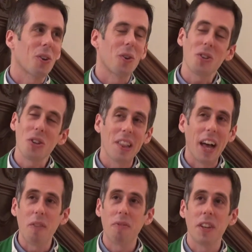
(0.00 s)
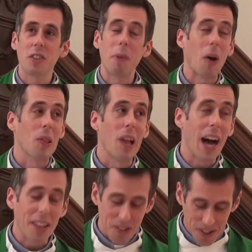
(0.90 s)
Christian life is about
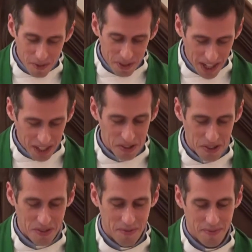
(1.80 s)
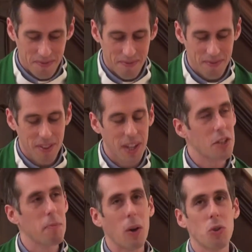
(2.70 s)
lots of things. It's
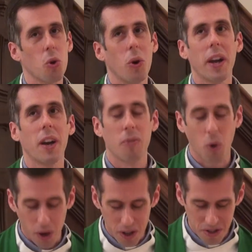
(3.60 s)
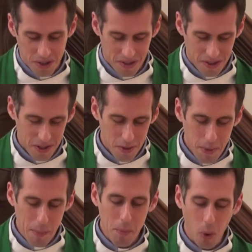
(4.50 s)
about joy, of course.
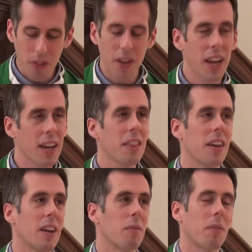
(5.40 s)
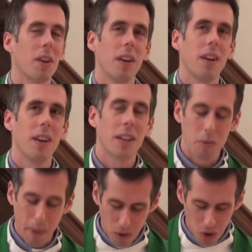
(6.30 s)
Maybe more than anything, it's
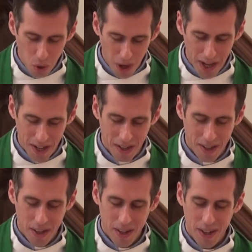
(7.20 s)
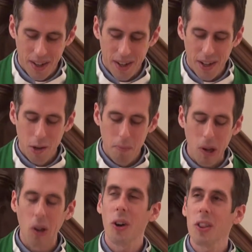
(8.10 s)
about joy. But
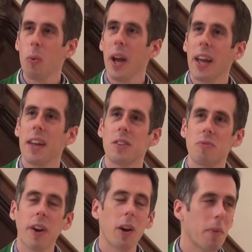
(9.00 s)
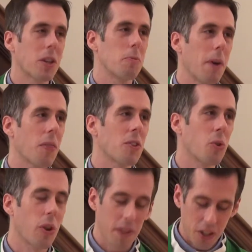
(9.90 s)
along the way, it is very much about the
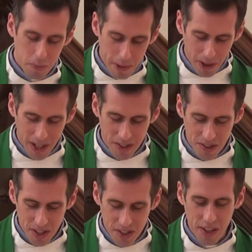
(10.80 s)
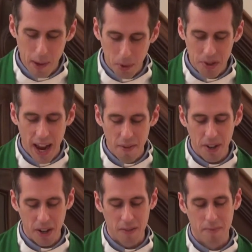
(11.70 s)
sort of experience the disciples have
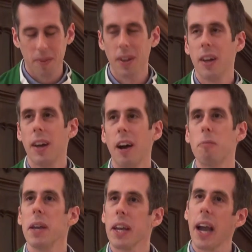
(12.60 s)
here, of being